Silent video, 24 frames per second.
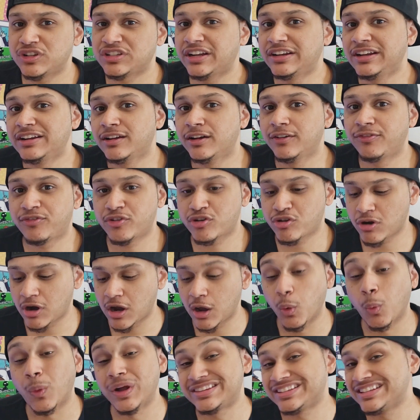I need to figure
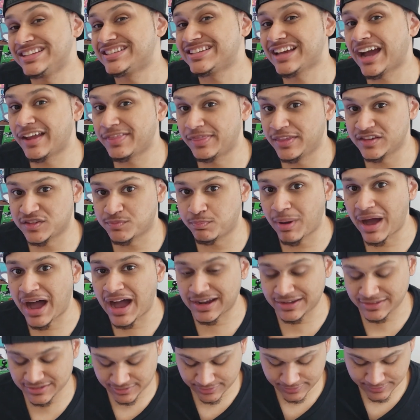out what's inside this
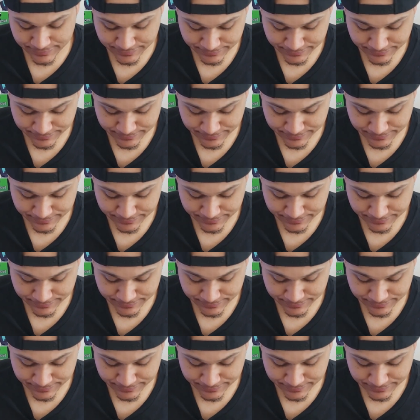box.